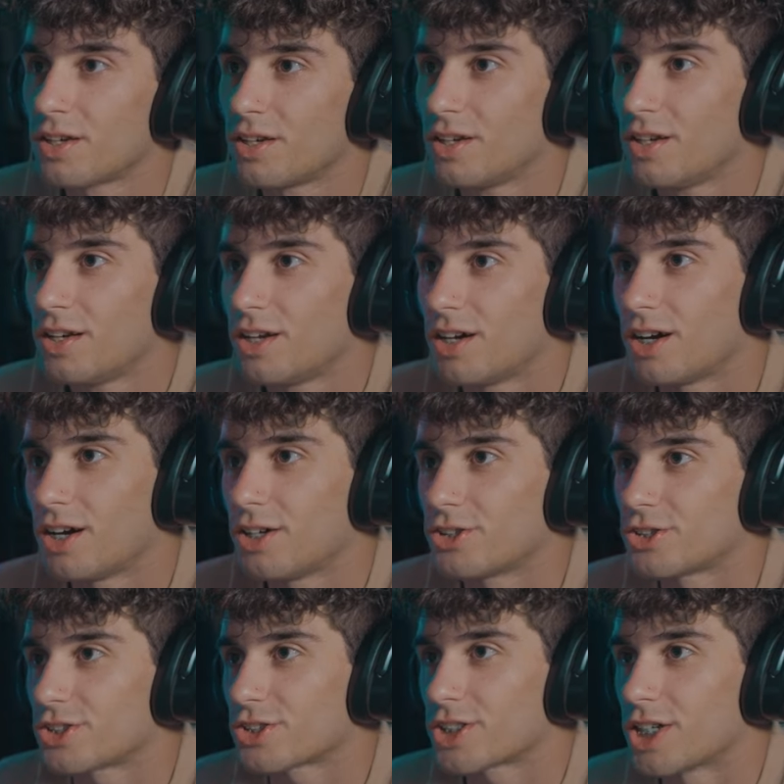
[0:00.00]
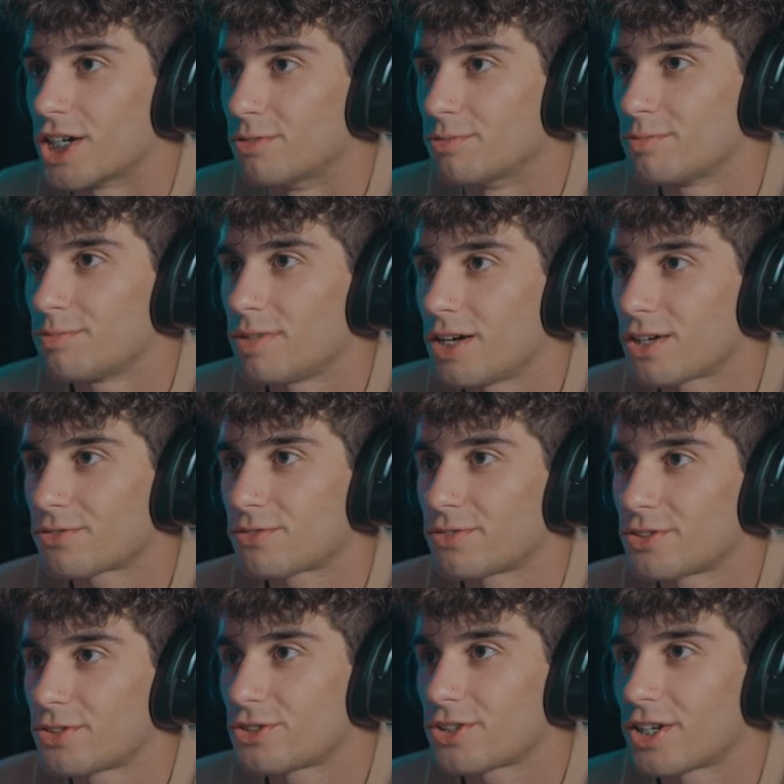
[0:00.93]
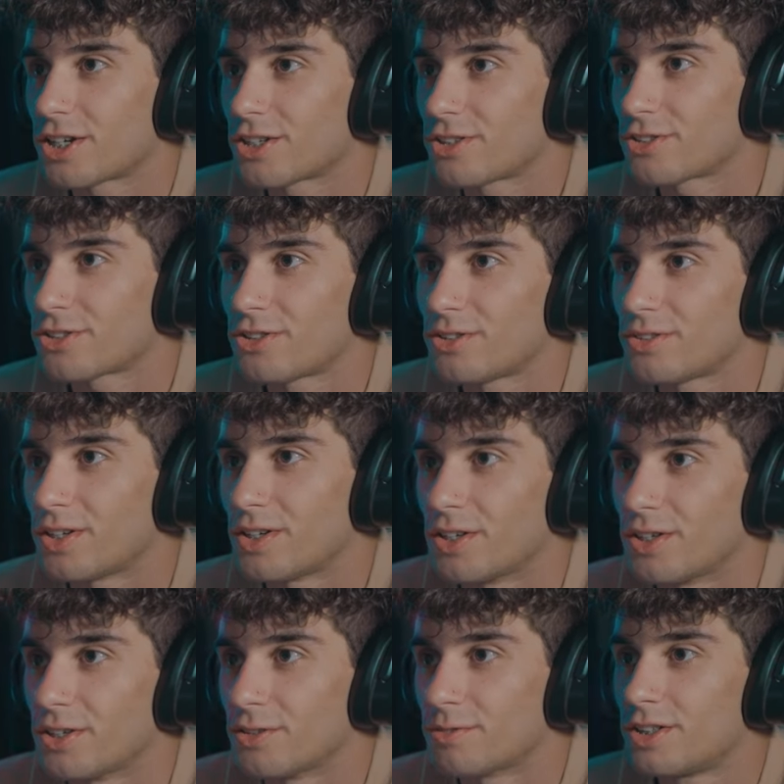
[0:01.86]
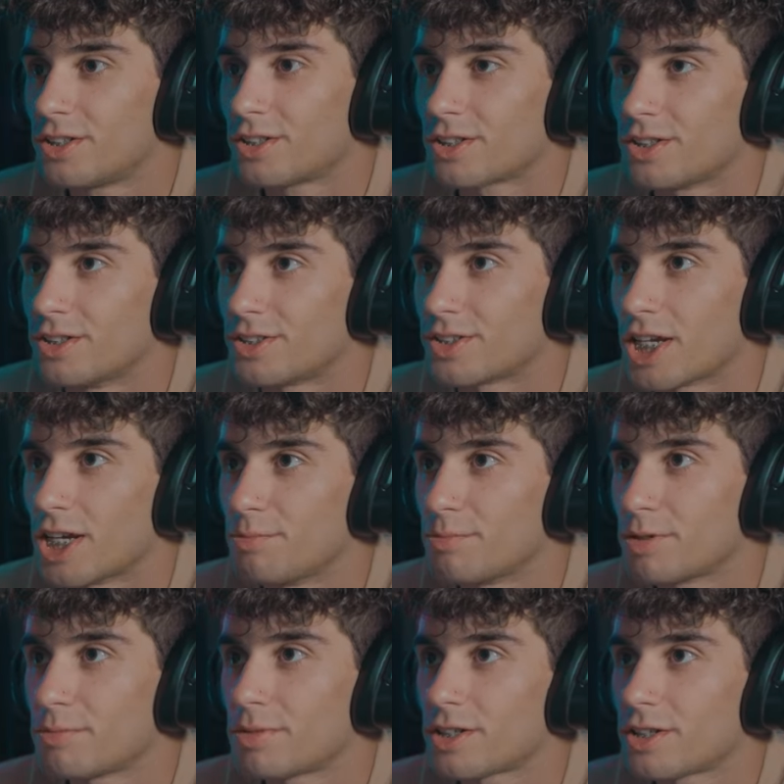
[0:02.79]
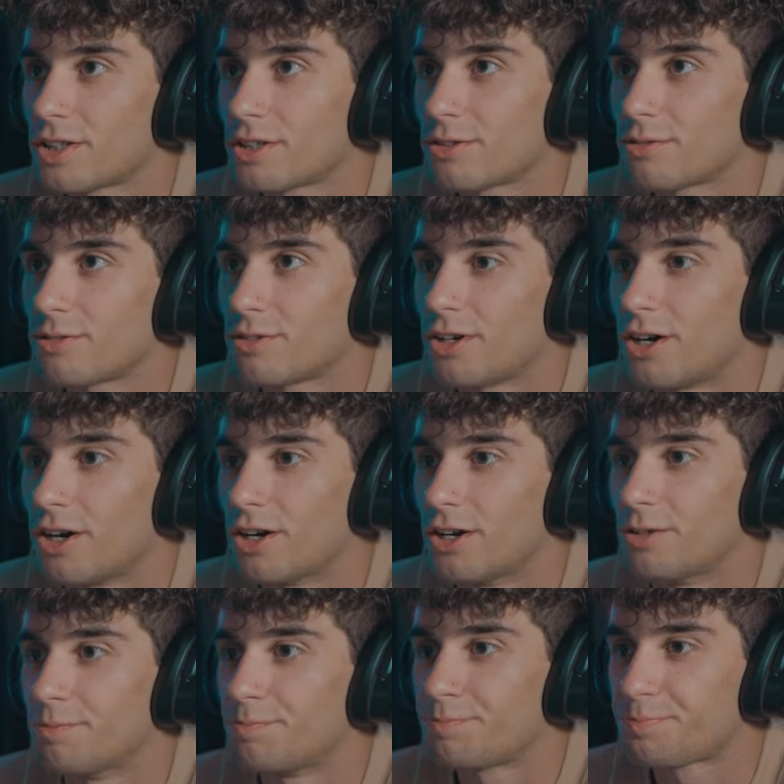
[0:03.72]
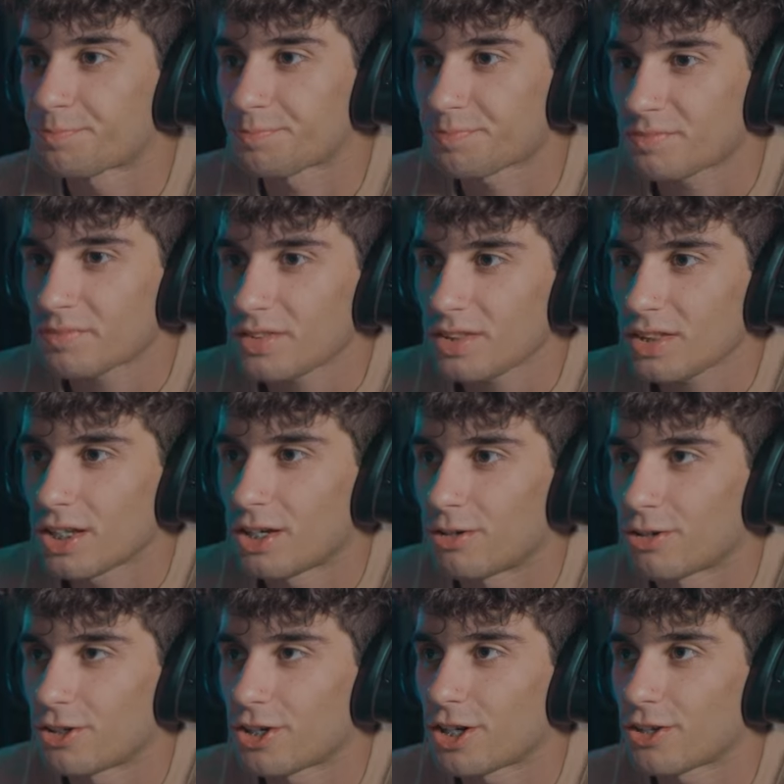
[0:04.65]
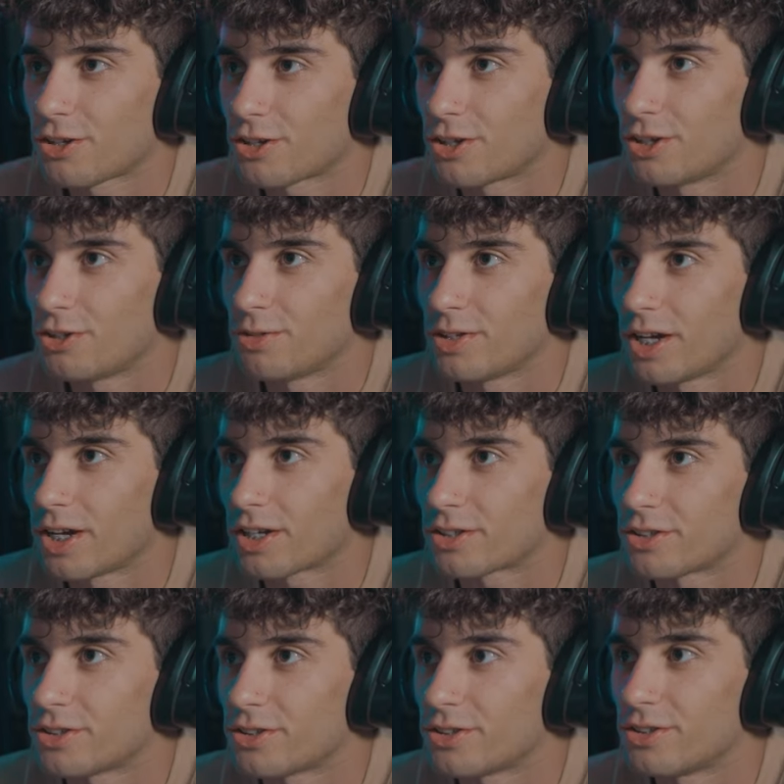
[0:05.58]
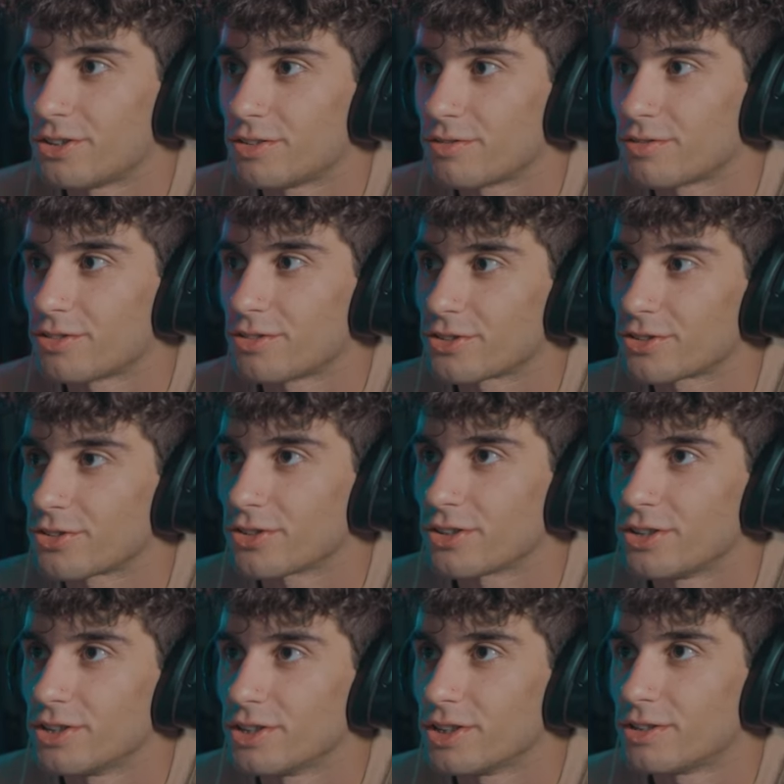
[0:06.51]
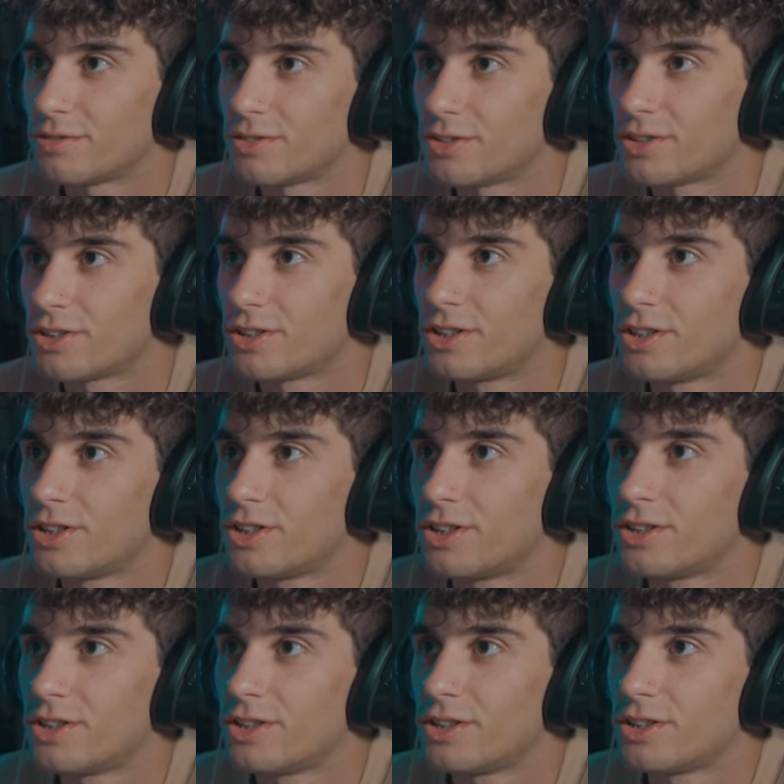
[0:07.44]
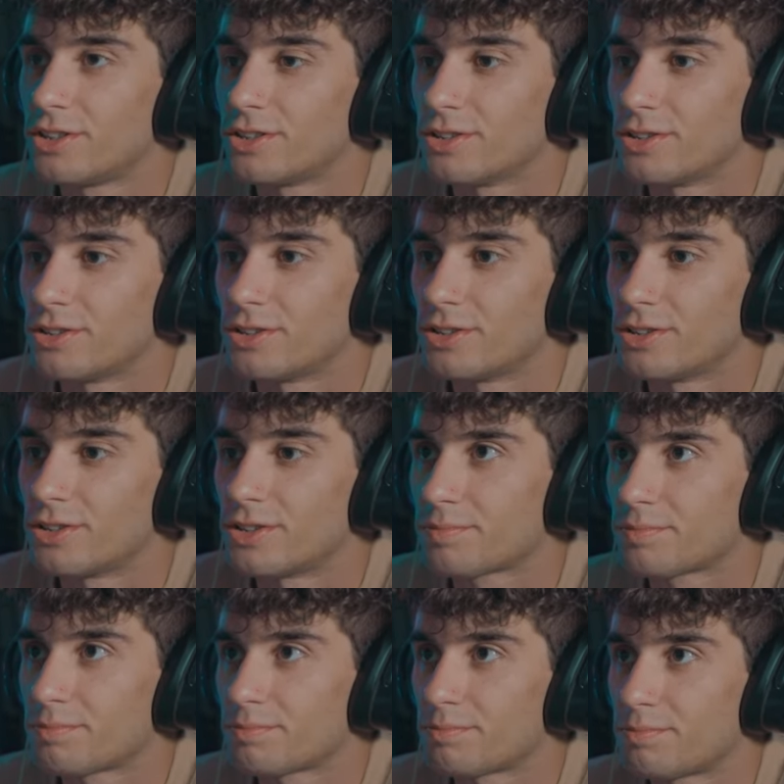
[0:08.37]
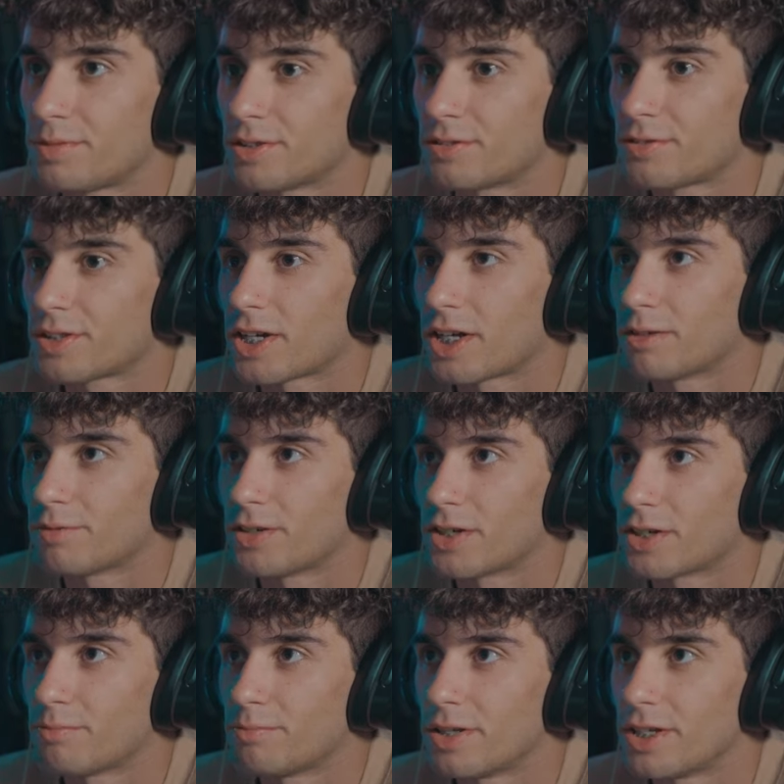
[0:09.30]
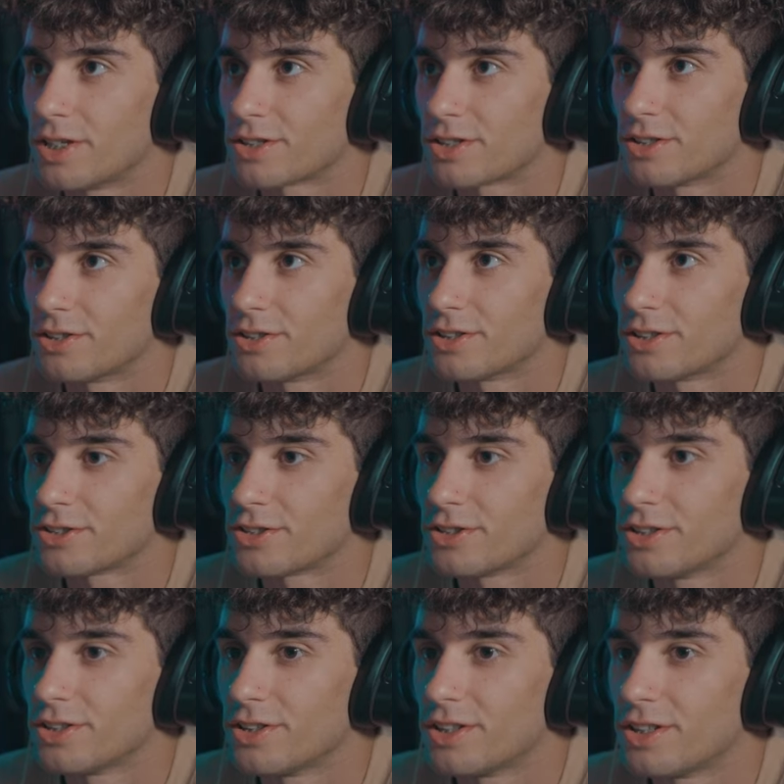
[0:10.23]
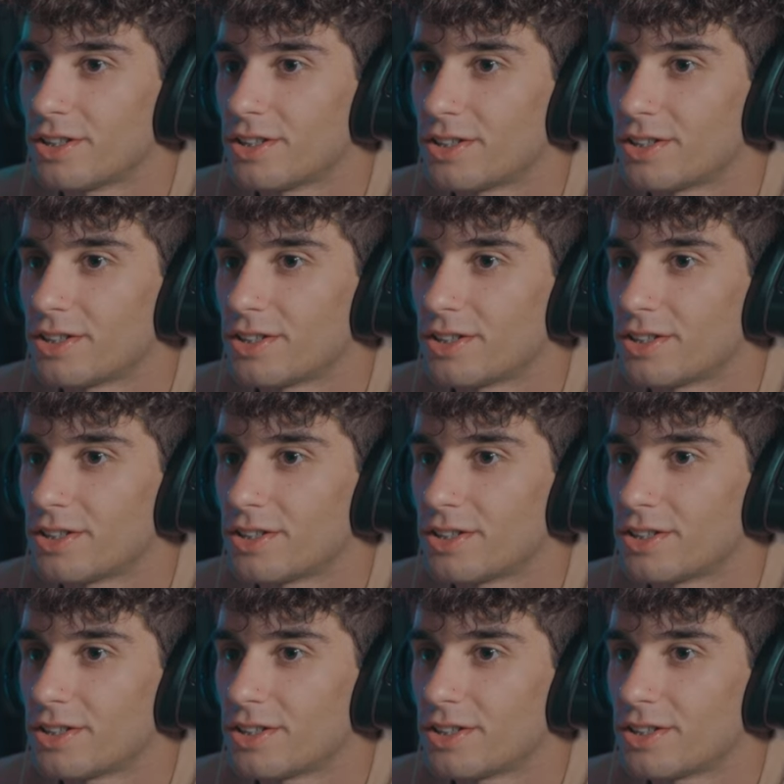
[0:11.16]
ah, she's coming back for the dragons already. Tame them again? Uh, ah, I wonder how they're going to react to her. If they're still going to love her. Or be kind of fucking pissed at her that she did that.